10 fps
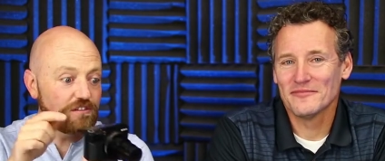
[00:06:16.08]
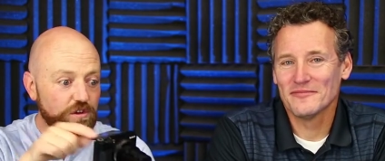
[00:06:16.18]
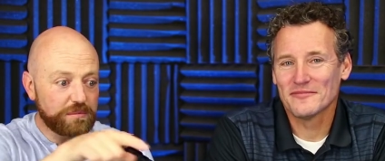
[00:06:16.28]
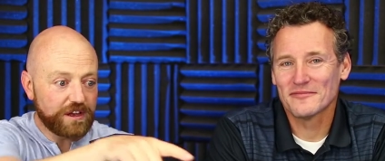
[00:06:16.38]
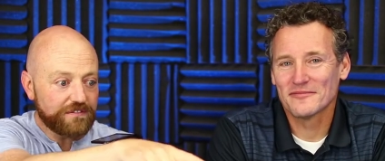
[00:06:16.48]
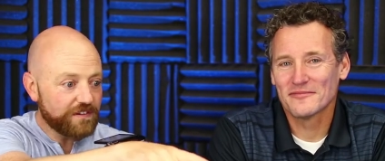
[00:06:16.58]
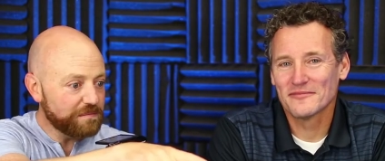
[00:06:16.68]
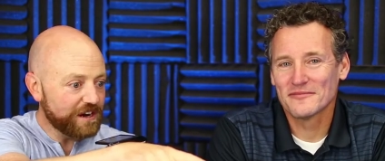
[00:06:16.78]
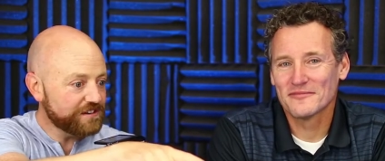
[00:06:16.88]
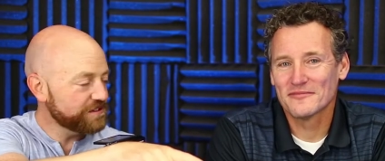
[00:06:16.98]
Speaker 1: zoom in for
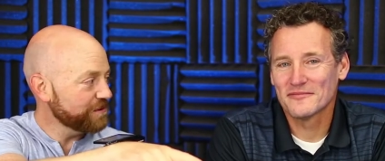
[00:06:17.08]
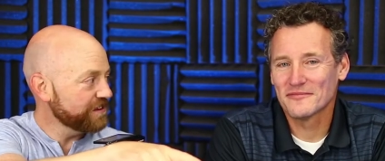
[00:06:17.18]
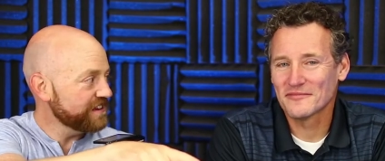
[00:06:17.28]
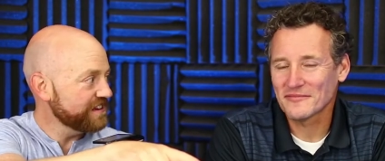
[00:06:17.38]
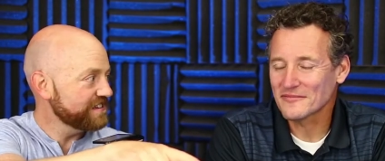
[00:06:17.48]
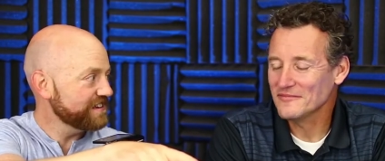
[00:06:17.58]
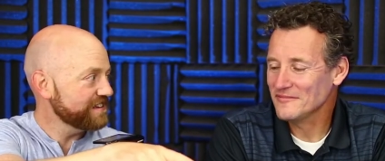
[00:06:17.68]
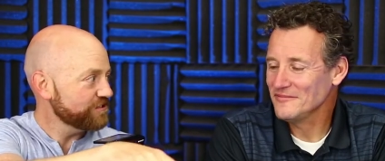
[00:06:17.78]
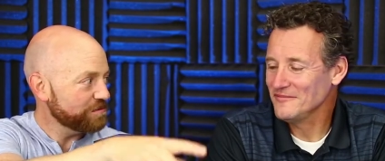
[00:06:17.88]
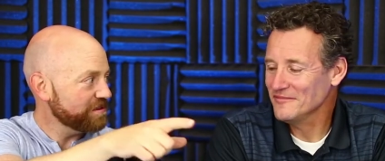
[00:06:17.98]
bears that were in the
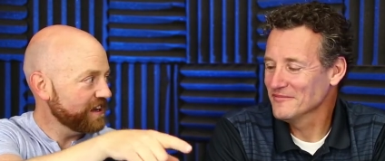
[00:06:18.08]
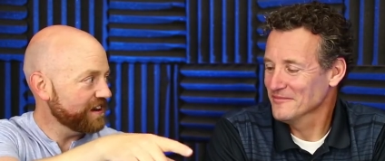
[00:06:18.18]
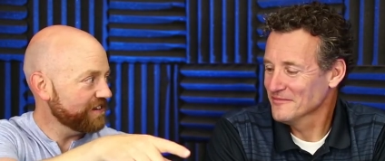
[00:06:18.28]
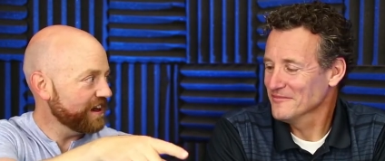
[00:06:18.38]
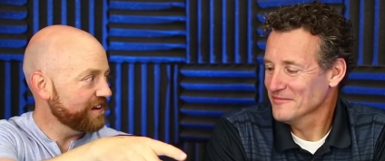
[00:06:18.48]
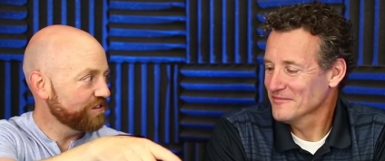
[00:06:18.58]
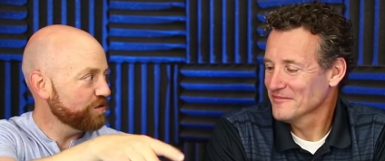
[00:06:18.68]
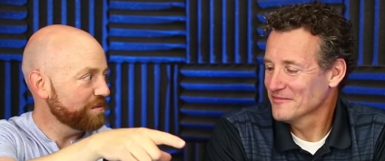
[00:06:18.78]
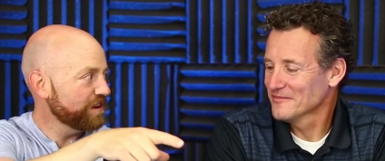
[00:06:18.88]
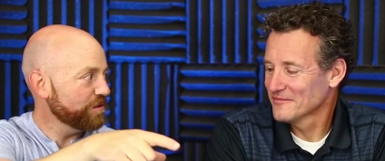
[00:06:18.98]
distance or playing around,
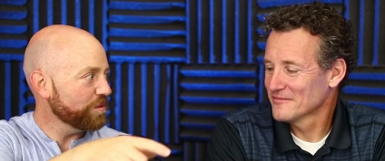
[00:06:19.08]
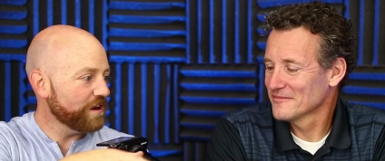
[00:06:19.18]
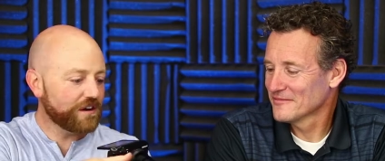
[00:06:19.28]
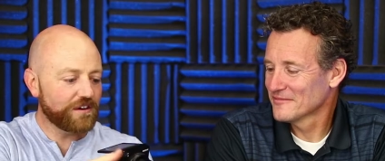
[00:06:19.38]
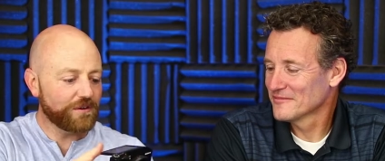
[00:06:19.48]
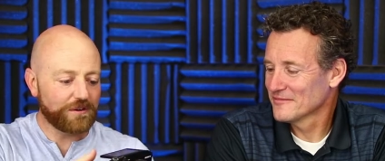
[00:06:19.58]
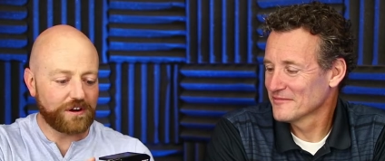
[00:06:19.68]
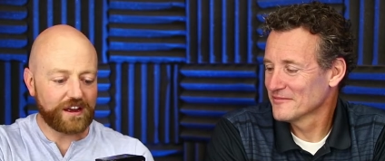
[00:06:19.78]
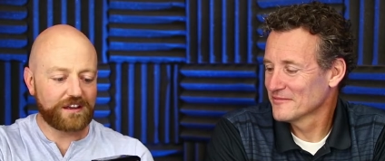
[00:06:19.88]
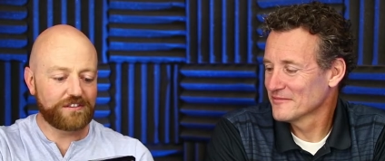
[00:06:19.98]
swimming in the water, or
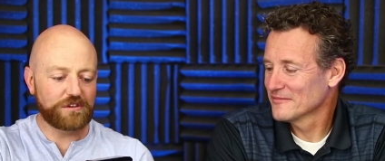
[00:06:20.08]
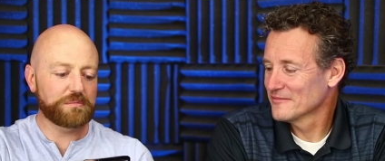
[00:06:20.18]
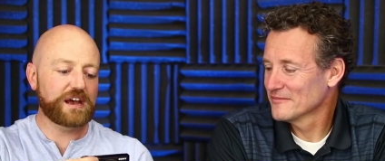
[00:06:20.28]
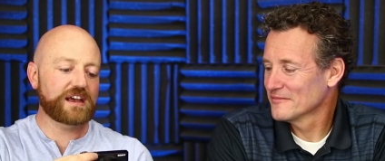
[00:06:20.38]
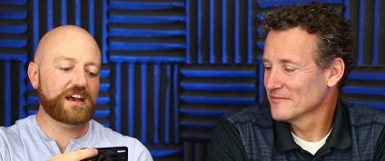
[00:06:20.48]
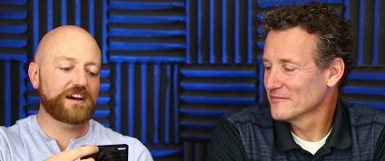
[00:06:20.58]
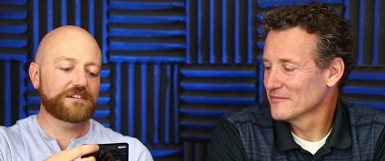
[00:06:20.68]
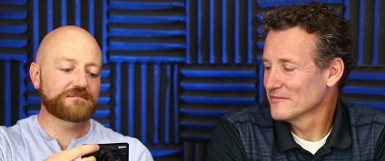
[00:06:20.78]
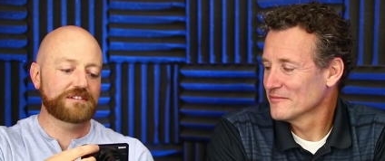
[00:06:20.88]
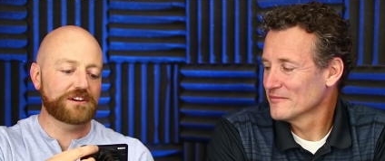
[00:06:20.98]
I could zoom back out,
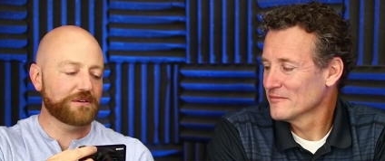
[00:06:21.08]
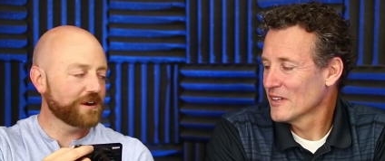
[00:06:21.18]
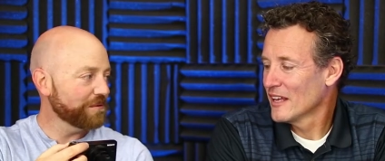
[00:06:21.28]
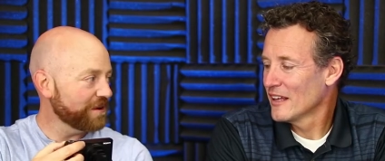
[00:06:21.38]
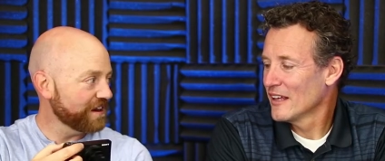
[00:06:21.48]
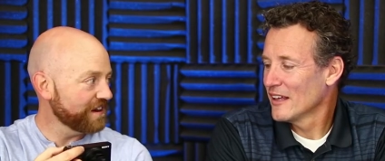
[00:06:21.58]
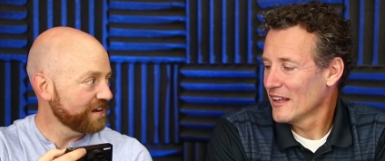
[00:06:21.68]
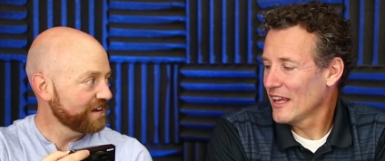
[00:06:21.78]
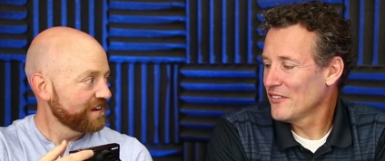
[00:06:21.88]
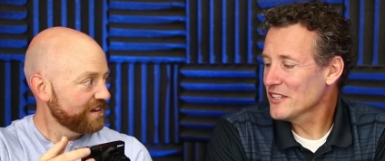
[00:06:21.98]
you know, when I wanted.
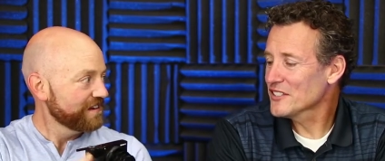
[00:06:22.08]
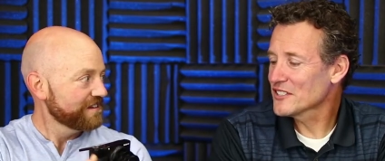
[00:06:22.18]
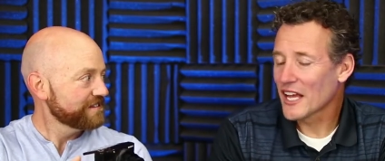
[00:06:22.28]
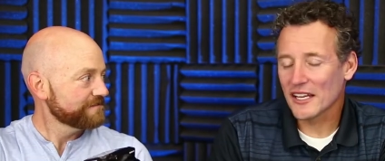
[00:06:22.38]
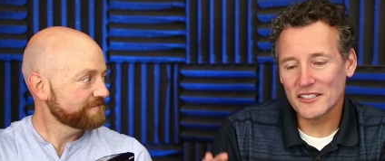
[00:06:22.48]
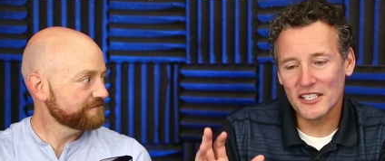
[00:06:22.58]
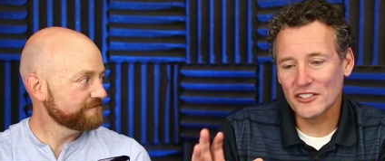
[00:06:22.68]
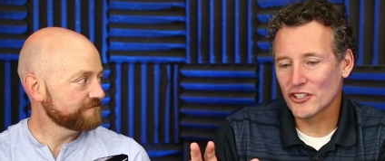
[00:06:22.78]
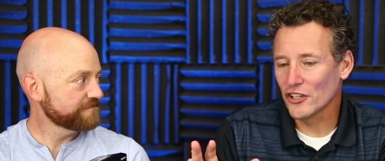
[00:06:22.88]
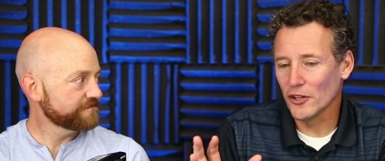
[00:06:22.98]
Speaker 2: And this is not a
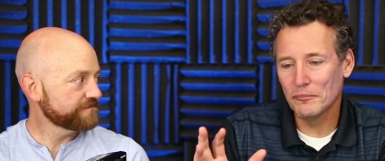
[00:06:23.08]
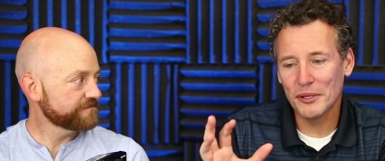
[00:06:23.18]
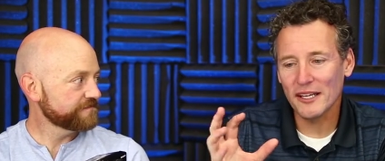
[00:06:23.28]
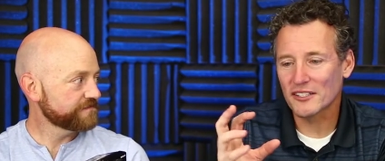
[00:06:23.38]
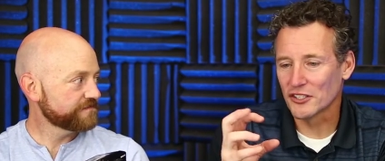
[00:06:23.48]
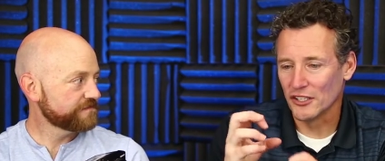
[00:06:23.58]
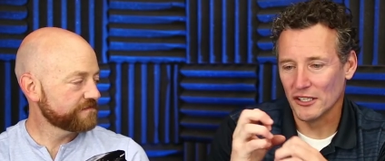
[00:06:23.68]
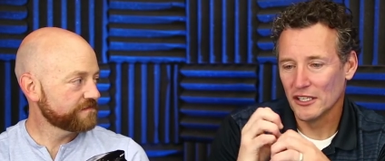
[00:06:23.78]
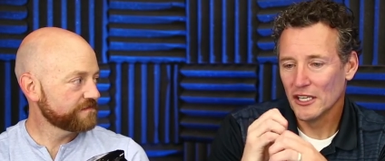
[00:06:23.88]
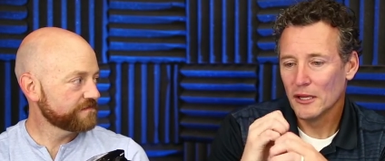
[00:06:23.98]
digital
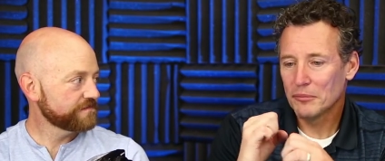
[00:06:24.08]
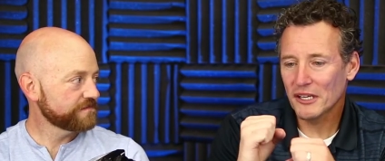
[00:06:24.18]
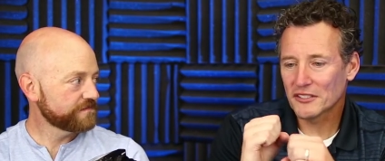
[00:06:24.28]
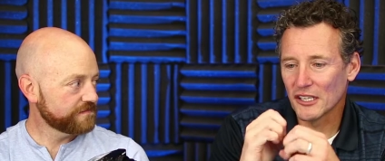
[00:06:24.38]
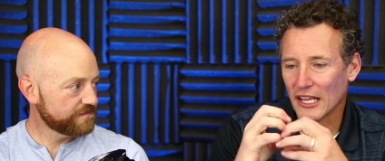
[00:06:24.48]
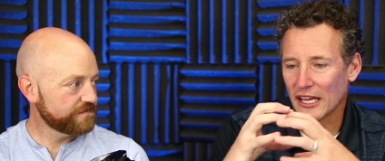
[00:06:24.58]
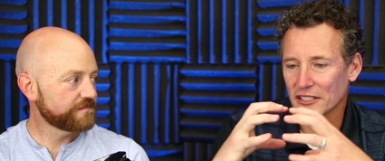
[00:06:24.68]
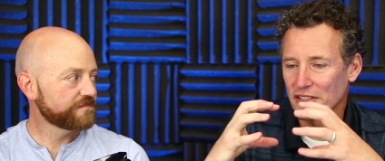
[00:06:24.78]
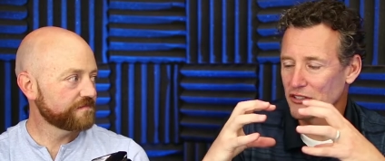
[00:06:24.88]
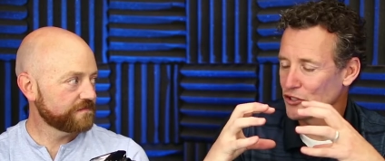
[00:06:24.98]
pixel
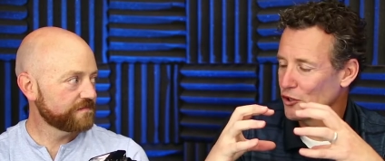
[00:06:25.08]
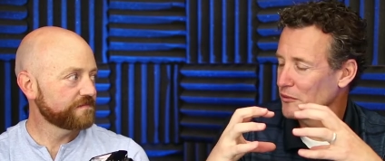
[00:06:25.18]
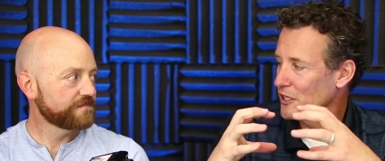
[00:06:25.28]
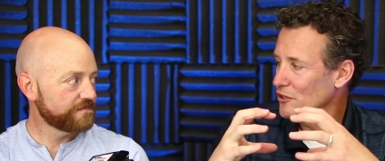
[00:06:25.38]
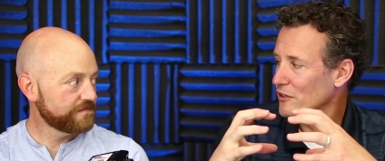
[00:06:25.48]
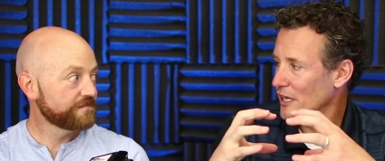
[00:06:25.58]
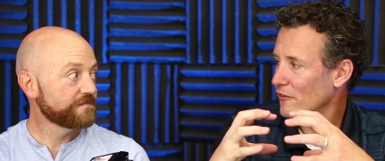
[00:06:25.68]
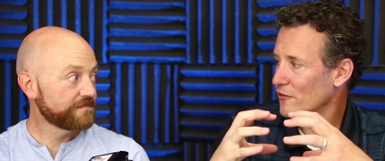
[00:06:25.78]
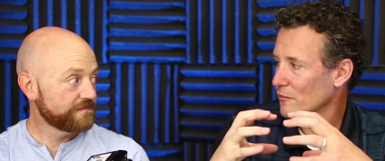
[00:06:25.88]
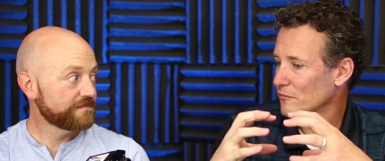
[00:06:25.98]
pixelized zoom like you get
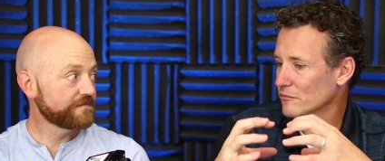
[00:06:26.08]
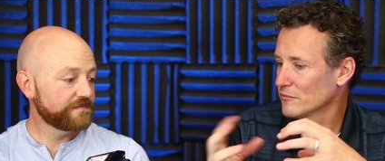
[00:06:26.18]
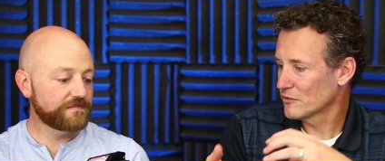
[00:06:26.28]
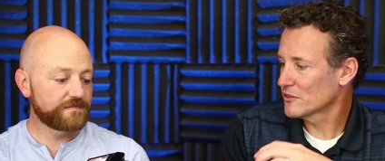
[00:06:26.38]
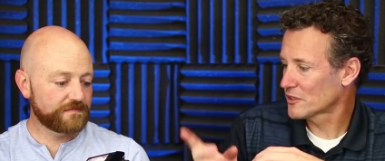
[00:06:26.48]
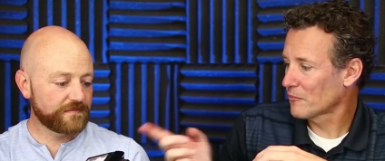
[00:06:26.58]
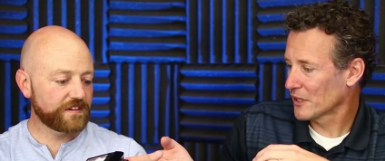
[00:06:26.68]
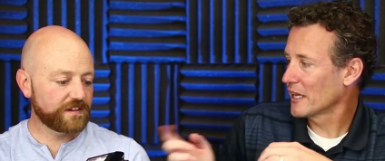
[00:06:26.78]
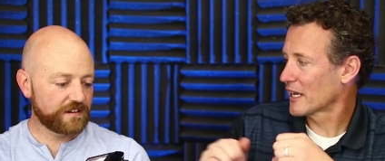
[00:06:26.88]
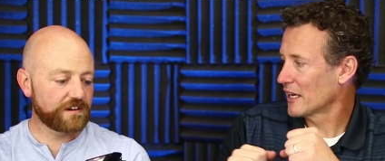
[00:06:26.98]
from something
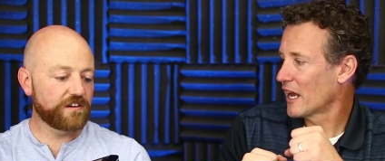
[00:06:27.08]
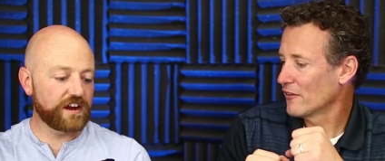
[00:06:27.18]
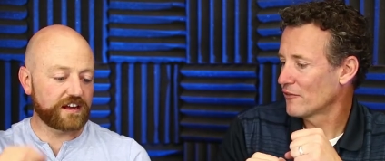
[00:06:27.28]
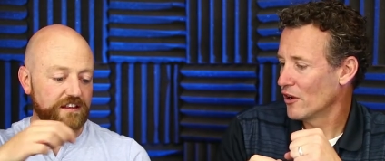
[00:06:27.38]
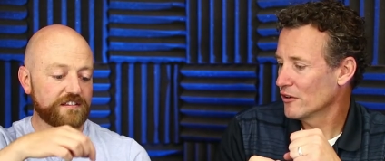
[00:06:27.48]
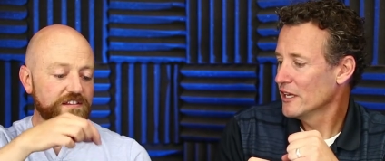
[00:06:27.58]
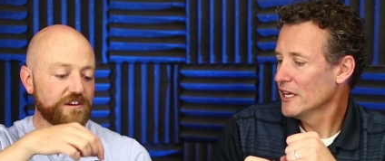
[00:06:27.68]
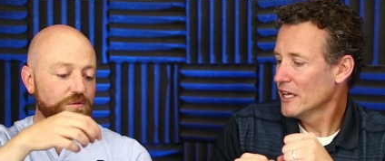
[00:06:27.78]
like an Correct. iPhone. This is